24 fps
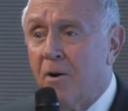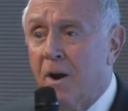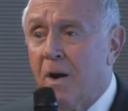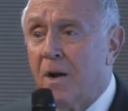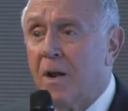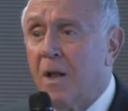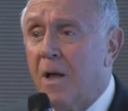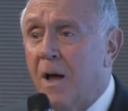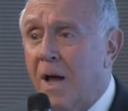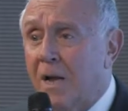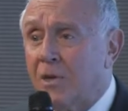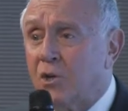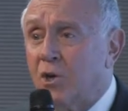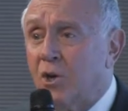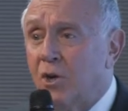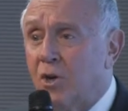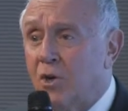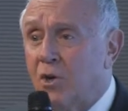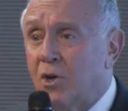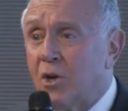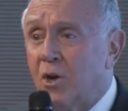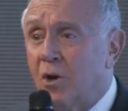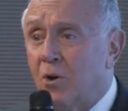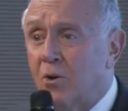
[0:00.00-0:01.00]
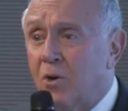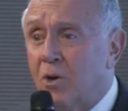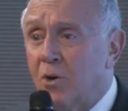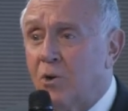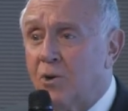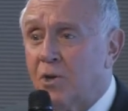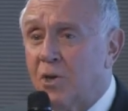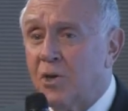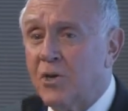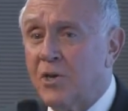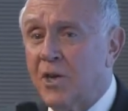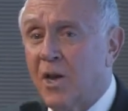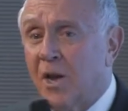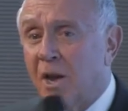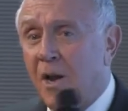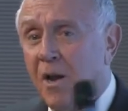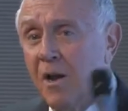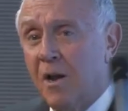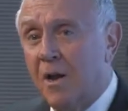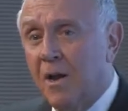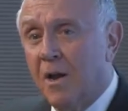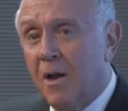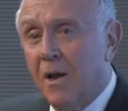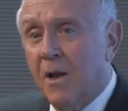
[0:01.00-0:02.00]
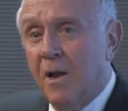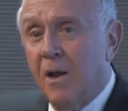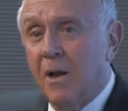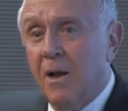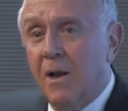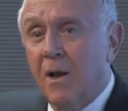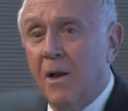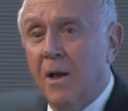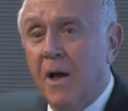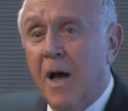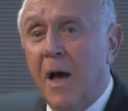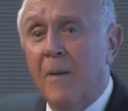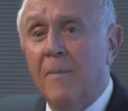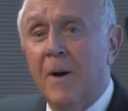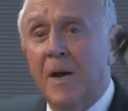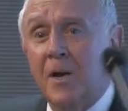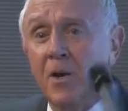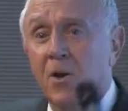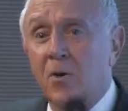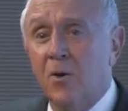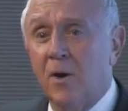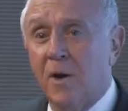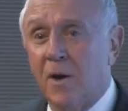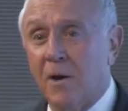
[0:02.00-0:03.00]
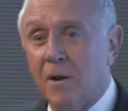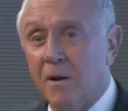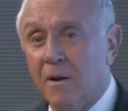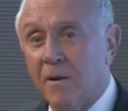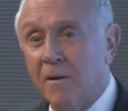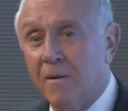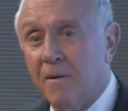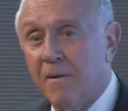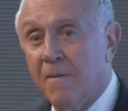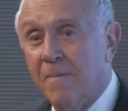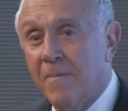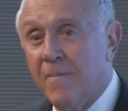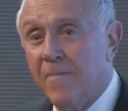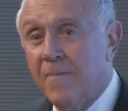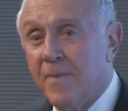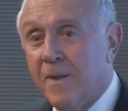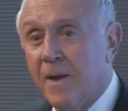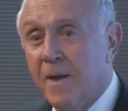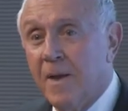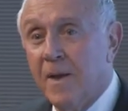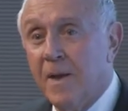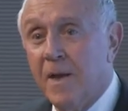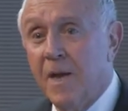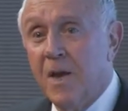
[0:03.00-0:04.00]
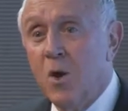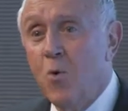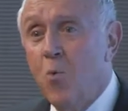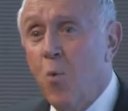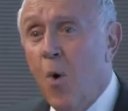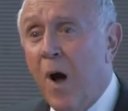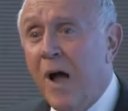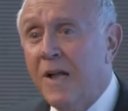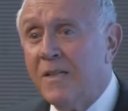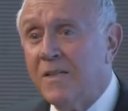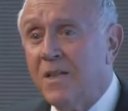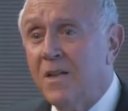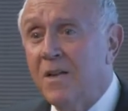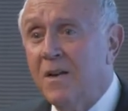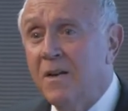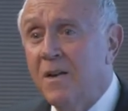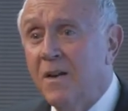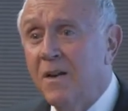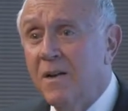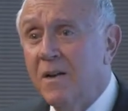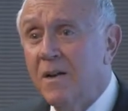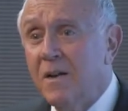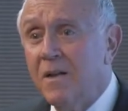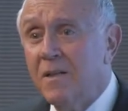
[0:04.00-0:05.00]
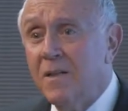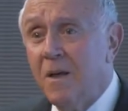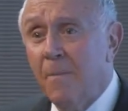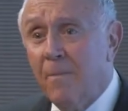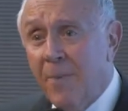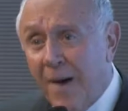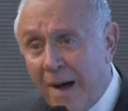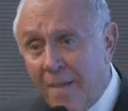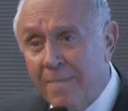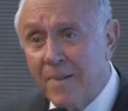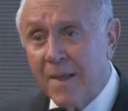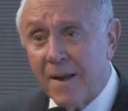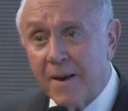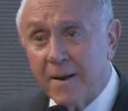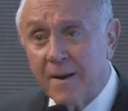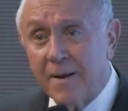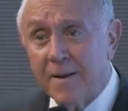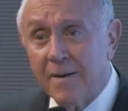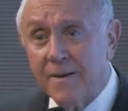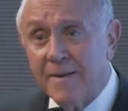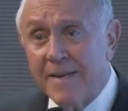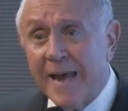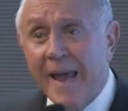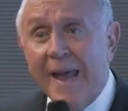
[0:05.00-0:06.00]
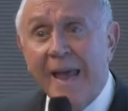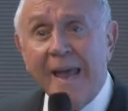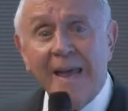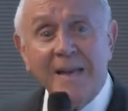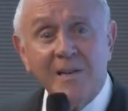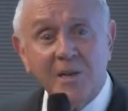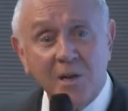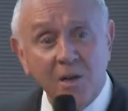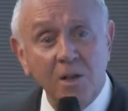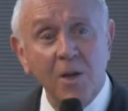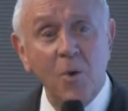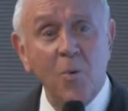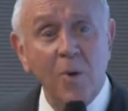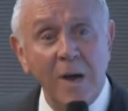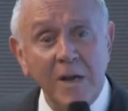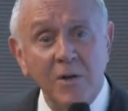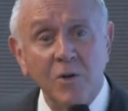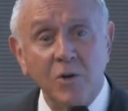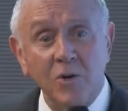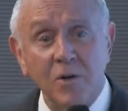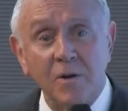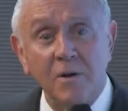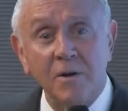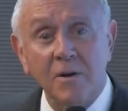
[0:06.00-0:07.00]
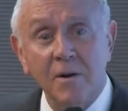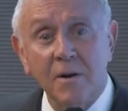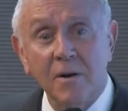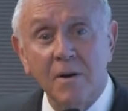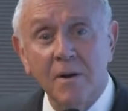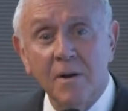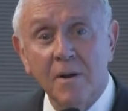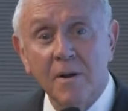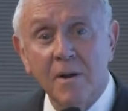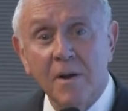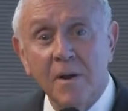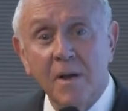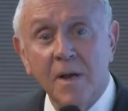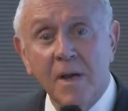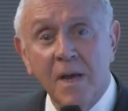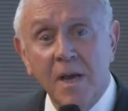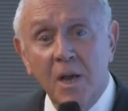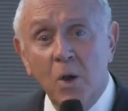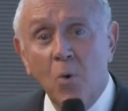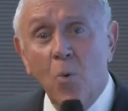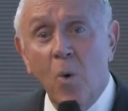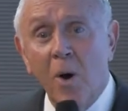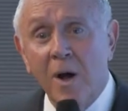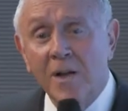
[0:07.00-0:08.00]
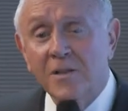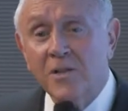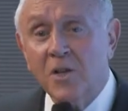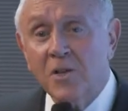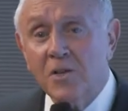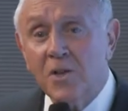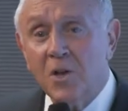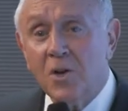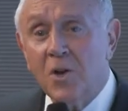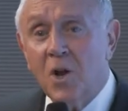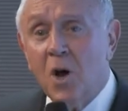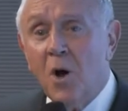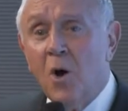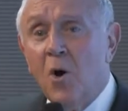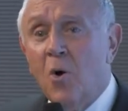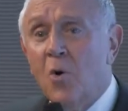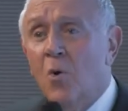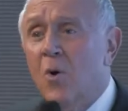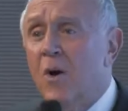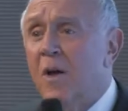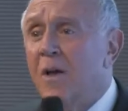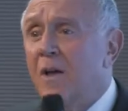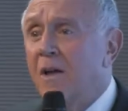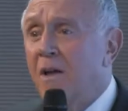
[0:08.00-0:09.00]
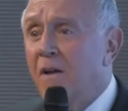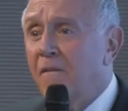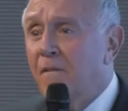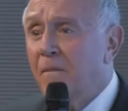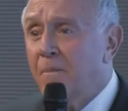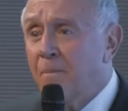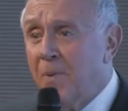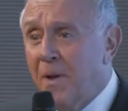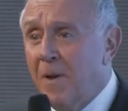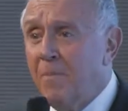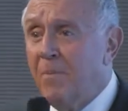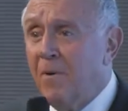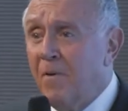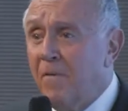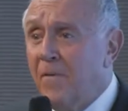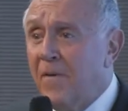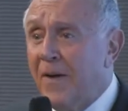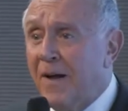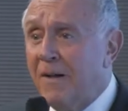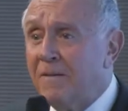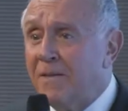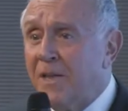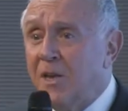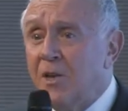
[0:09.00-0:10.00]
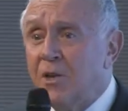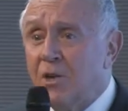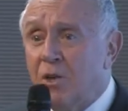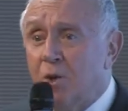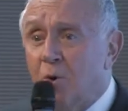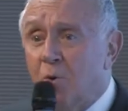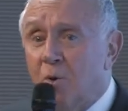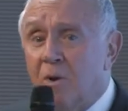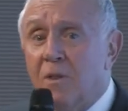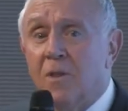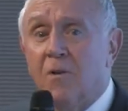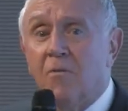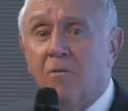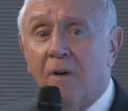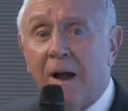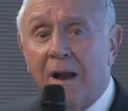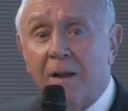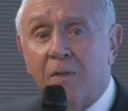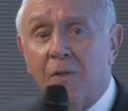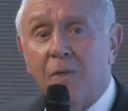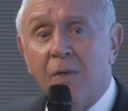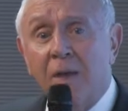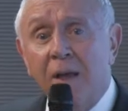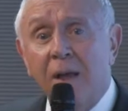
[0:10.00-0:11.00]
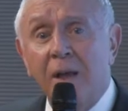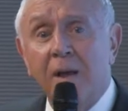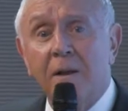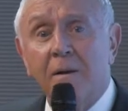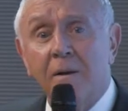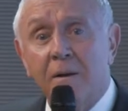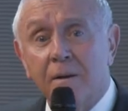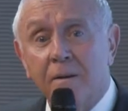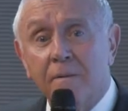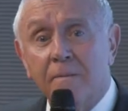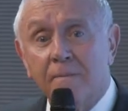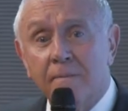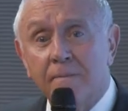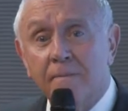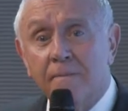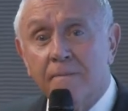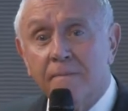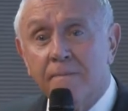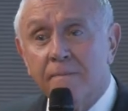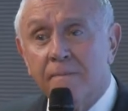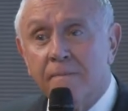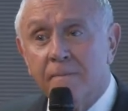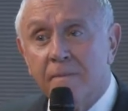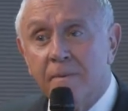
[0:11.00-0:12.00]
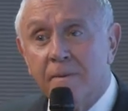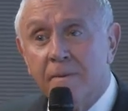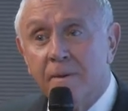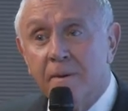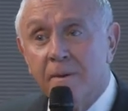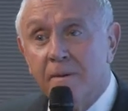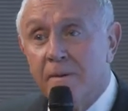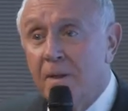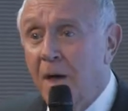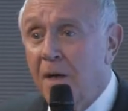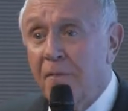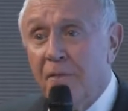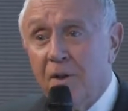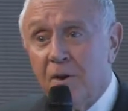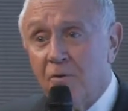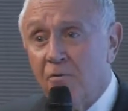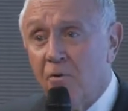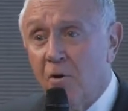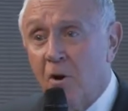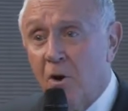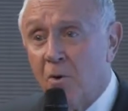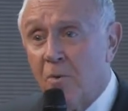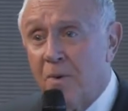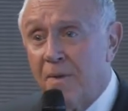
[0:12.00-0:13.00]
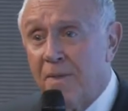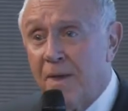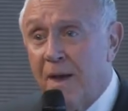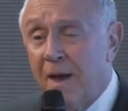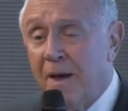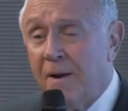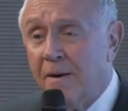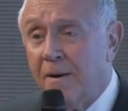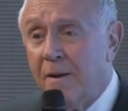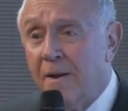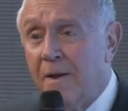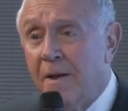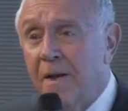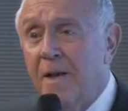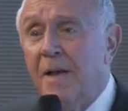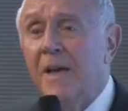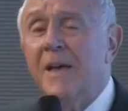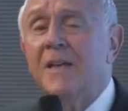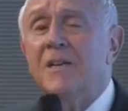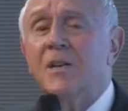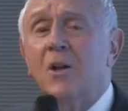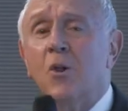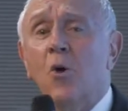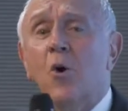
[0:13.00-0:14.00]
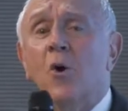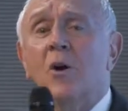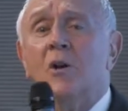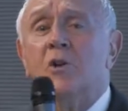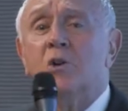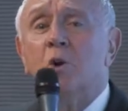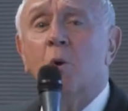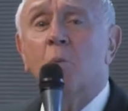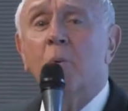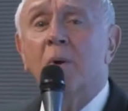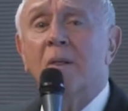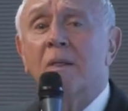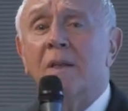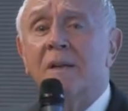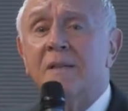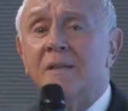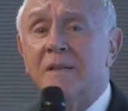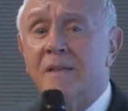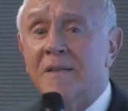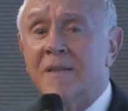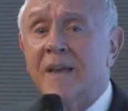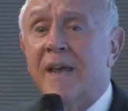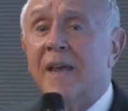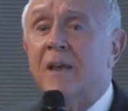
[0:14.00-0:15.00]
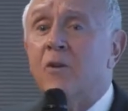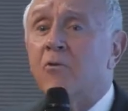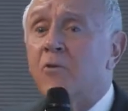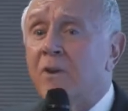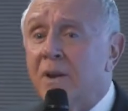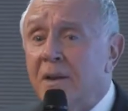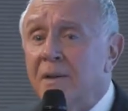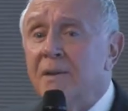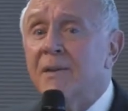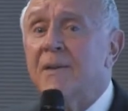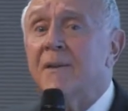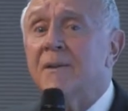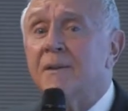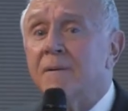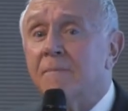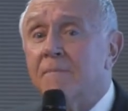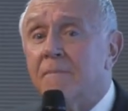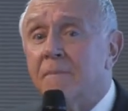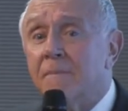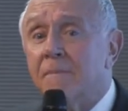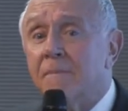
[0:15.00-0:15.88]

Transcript: Ed Koch years ago used to say, How am I doing? He wanted the public to answer the question. He wanted to know if people felt he's doing the right thing. Nothing wrong with that, as long as you're willing to take criticism.